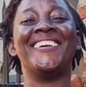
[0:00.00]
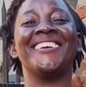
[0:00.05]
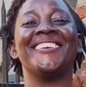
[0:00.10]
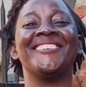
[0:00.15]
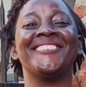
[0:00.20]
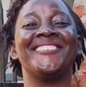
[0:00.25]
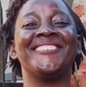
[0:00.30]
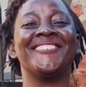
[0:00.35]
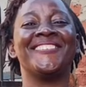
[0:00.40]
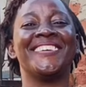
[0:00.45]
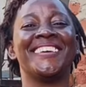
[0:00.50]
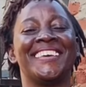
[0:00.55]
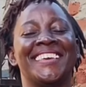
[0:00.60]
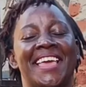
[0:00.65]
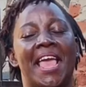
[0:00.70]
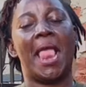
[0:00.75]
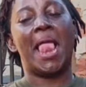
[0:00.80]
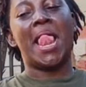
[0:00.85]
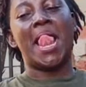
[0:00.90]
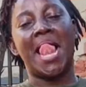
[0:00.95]
are you
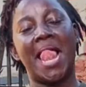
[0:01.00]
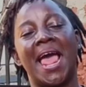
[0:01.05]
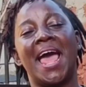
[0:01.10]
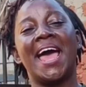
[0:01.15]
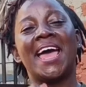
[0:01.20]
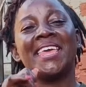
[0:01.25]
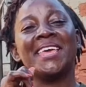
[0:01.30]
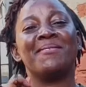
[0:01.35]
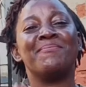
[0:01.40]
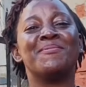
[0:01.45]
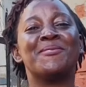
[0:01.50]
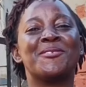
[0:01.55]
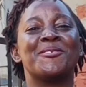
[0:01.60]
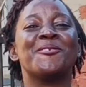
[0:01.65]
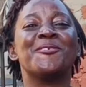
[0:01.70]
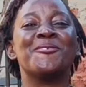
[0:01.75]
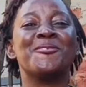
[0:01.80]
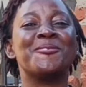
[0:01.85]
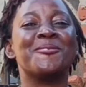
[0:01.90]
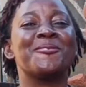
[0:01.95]
doing? I am
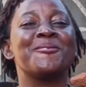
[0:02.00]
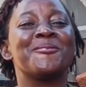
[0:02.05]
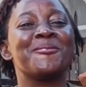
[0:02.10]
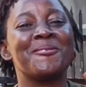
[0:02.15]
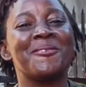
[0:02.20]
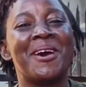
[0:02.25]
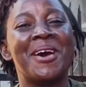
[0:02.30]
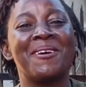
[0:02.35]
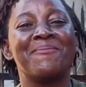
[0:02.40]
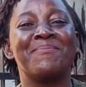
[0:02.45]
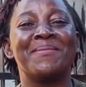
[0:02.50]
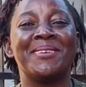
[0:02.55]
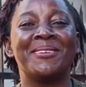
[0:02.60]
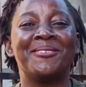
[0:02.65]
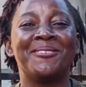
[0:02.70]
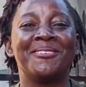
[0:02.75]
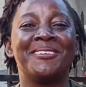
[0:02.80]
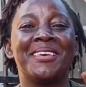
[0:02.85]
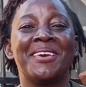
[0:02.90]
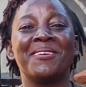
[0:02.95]
so happy
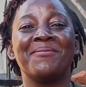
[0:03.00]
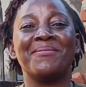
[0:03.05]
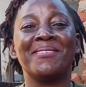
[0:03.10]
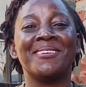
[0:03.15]
today